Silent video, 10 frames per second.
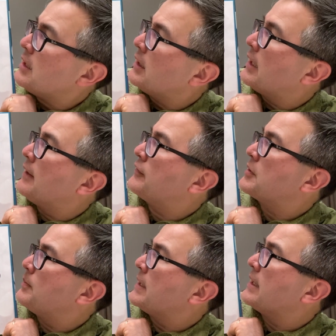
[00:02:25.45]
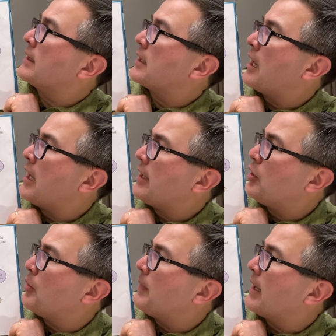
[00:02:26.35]
loved being kind
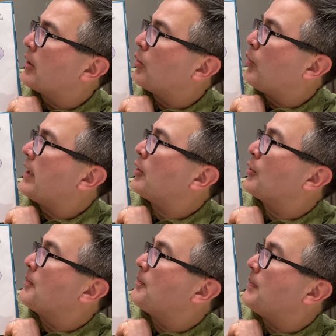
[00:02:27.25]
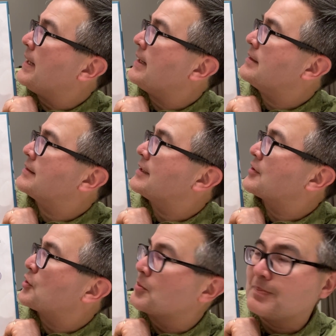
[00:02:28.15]
no matter what her big
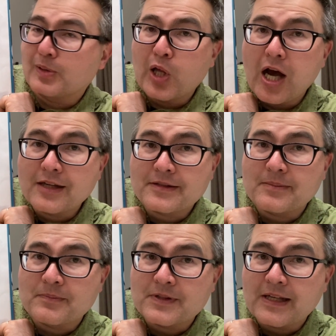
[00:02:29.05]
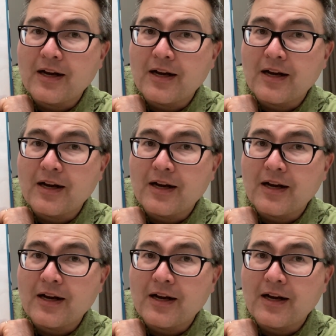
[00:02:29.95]
sister Blossom said.